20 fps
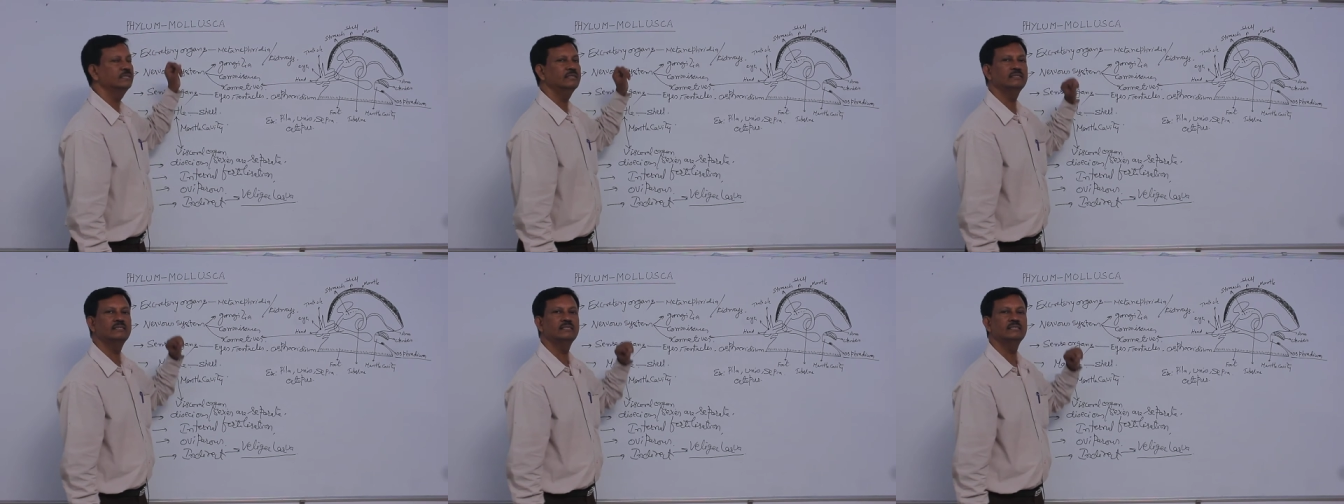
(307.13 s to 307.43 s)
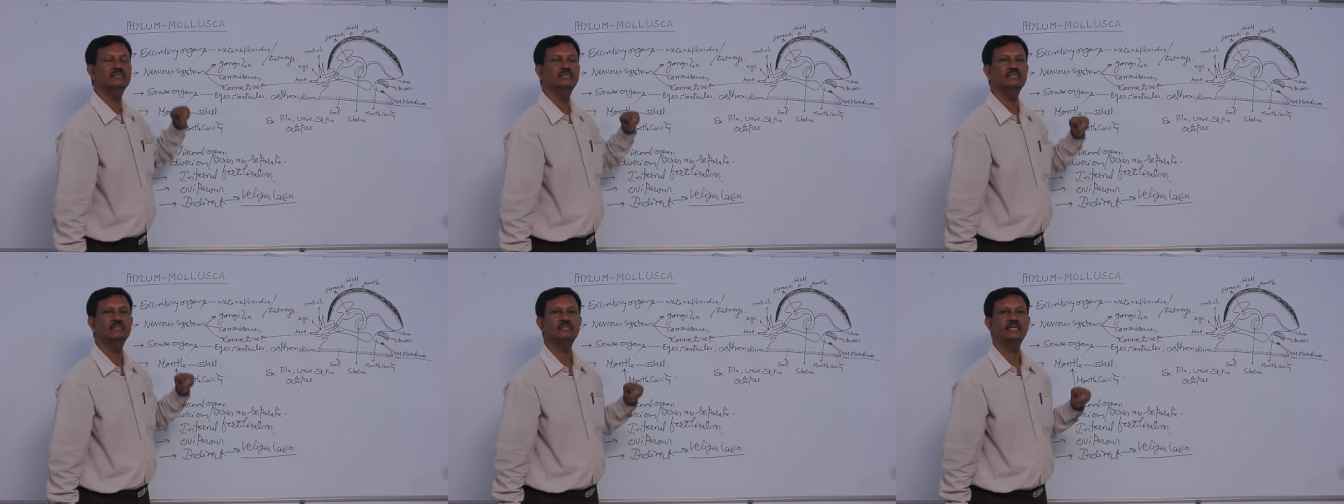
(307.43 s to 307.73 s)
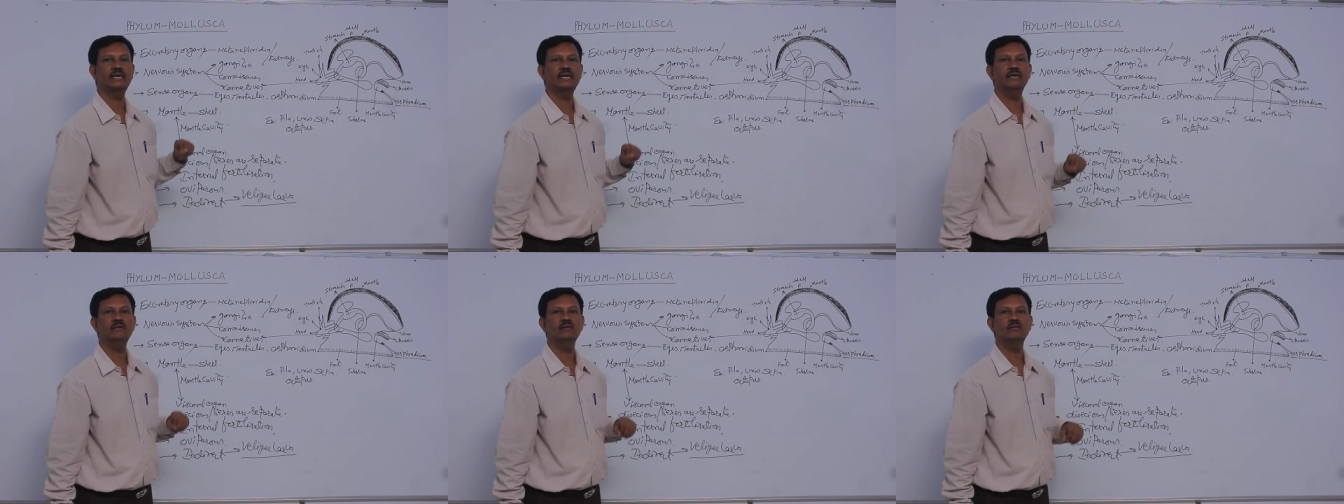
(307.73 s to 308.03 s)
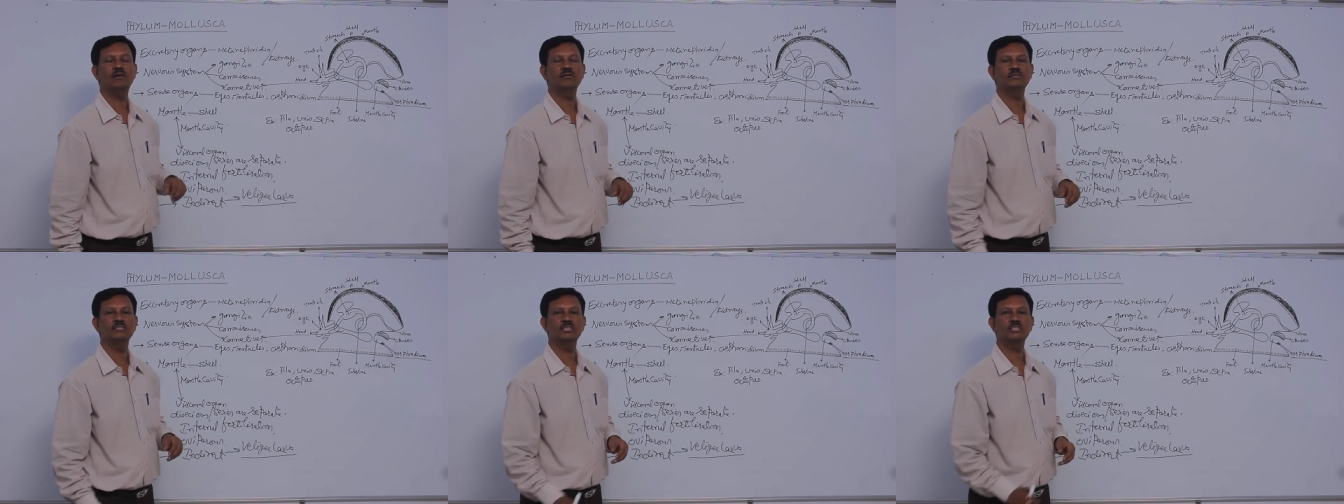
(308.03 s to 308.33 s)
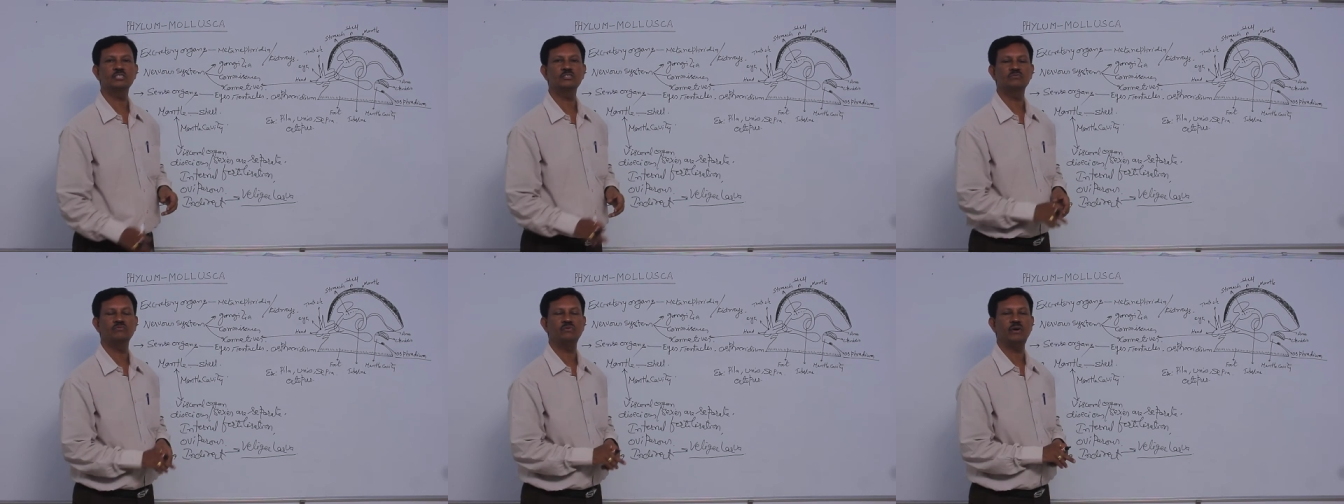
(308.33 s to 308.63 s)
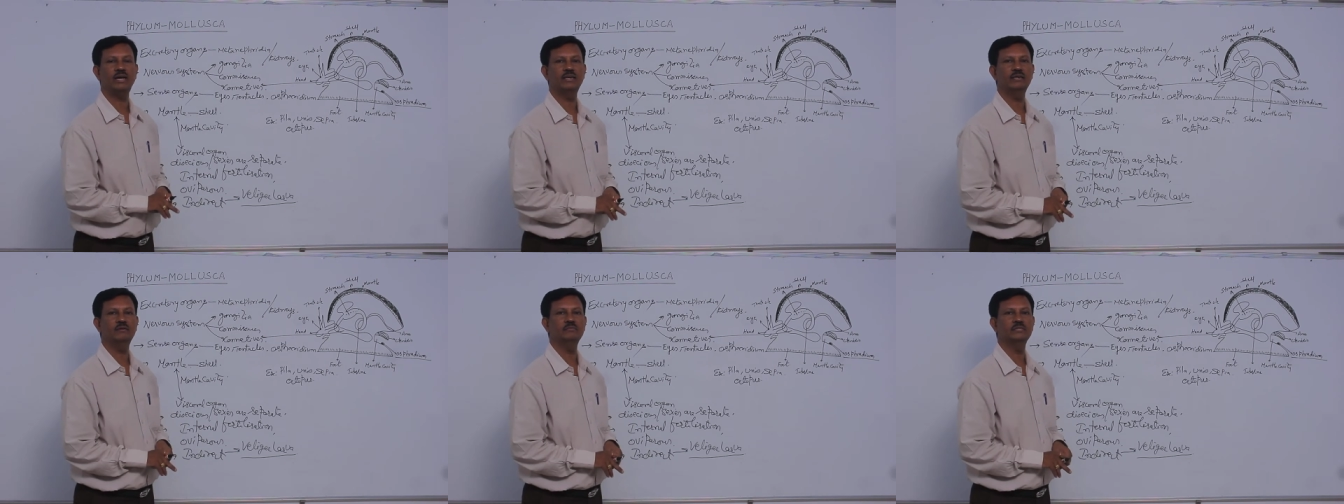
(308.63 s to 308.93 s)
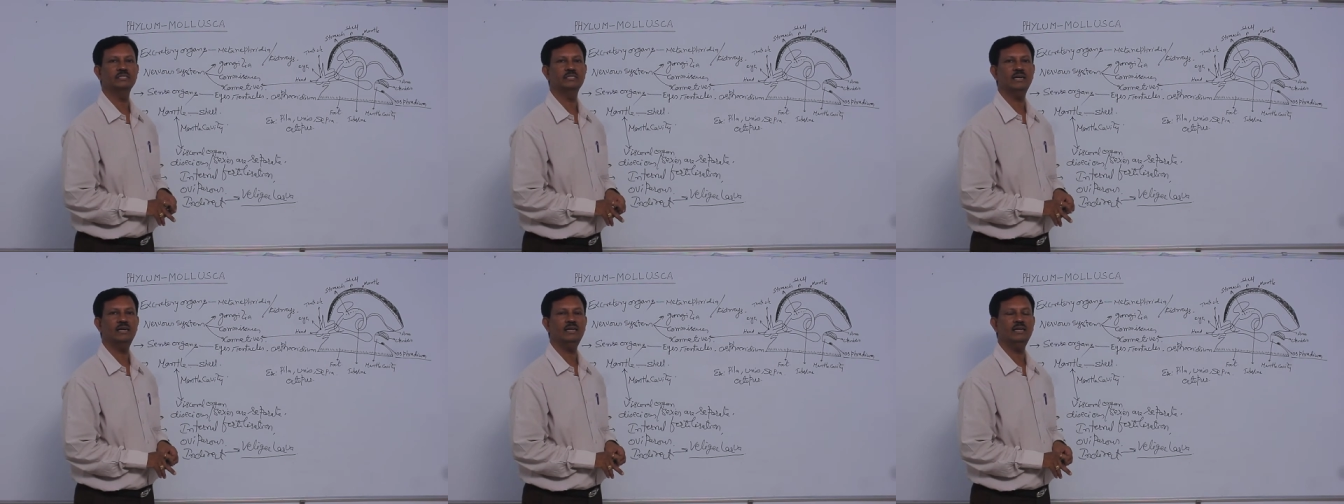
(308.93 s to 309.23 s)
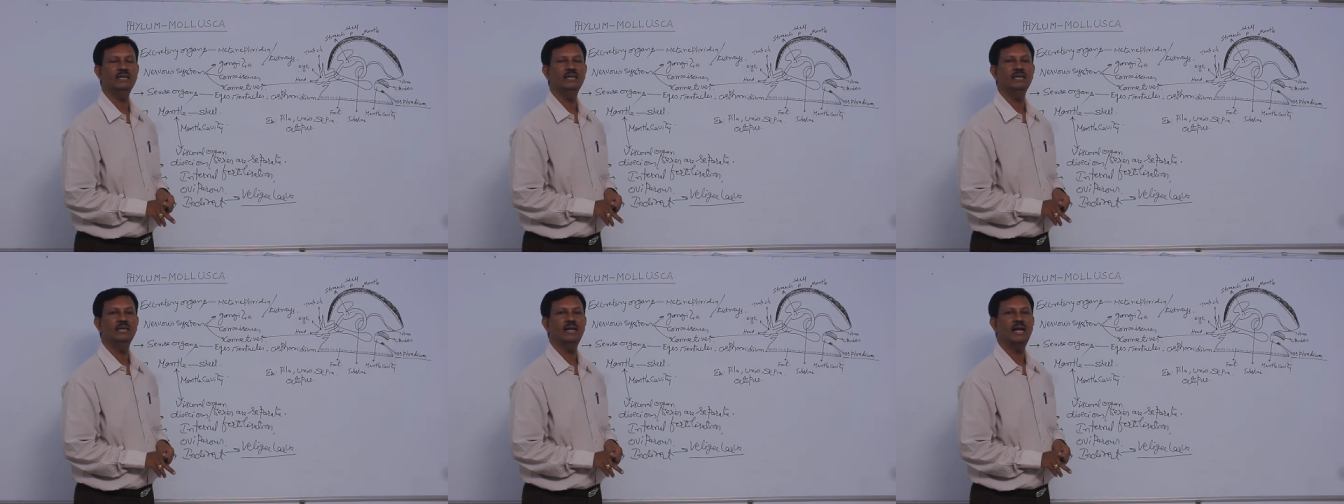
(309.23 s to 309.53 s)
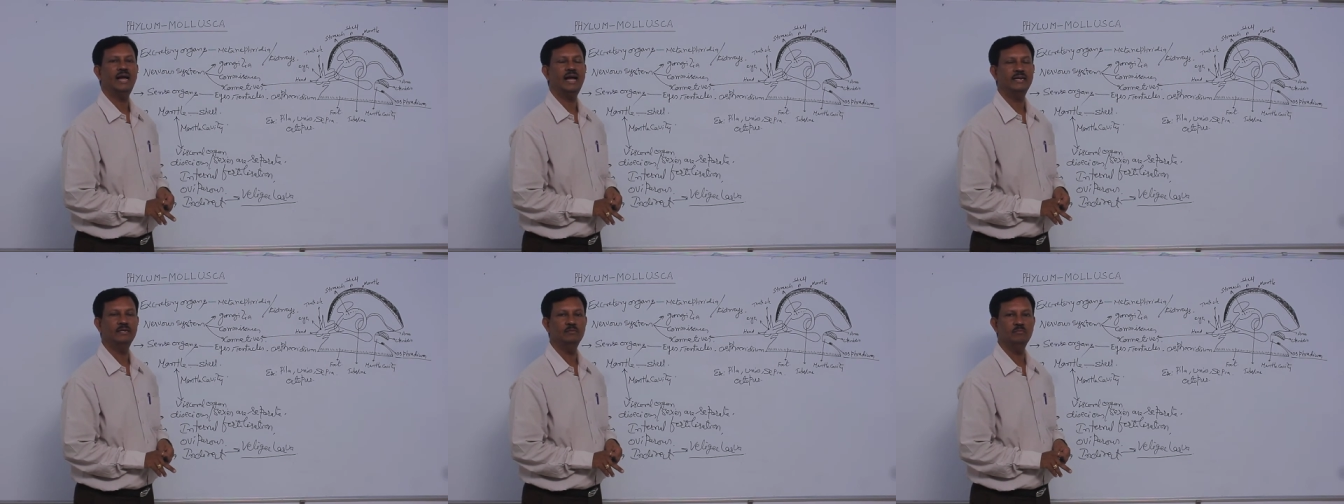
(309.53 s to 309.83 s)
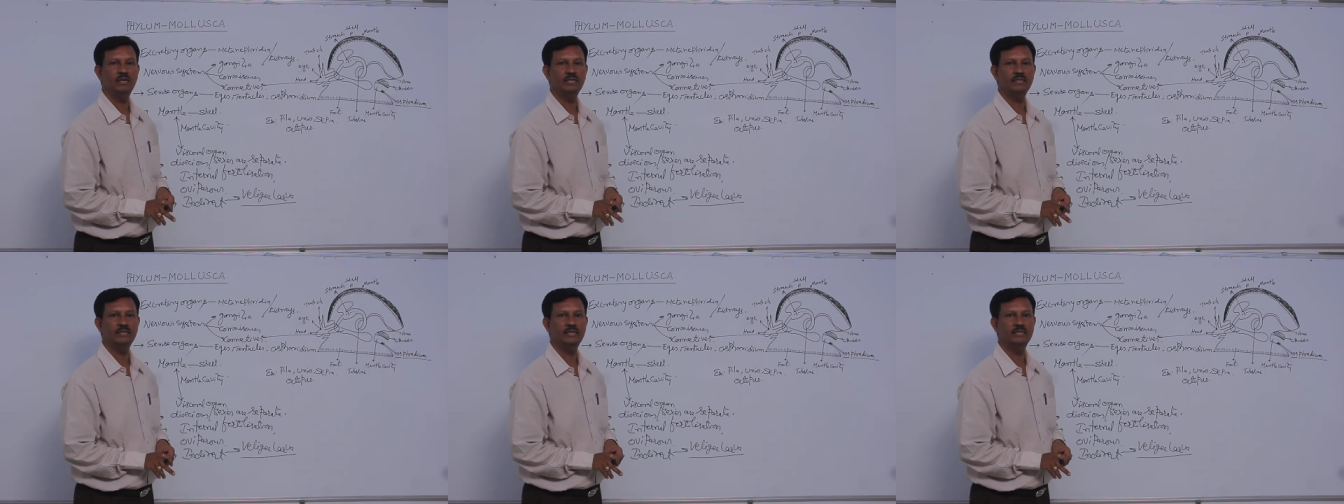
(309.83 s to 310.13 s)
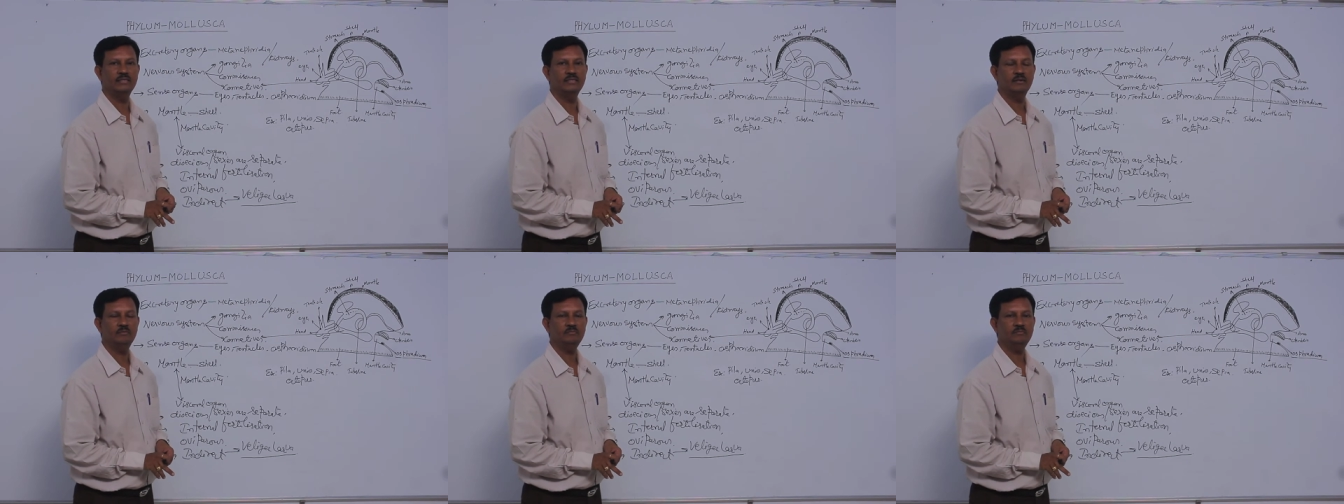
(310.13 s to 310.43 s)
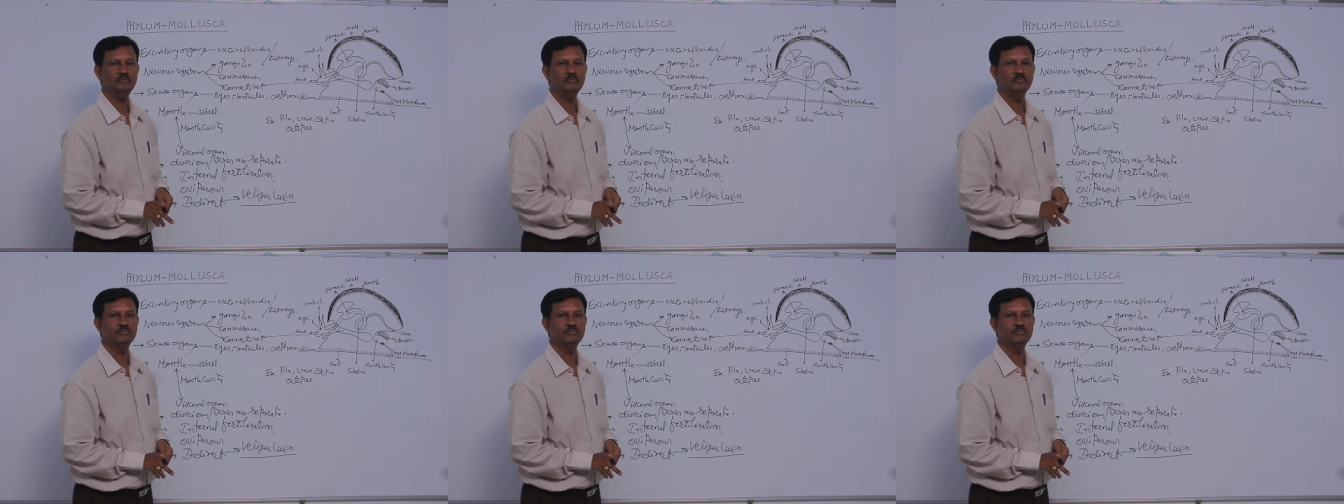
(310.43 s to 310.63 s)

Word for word: This is the second largest phylum in the animal kingdom,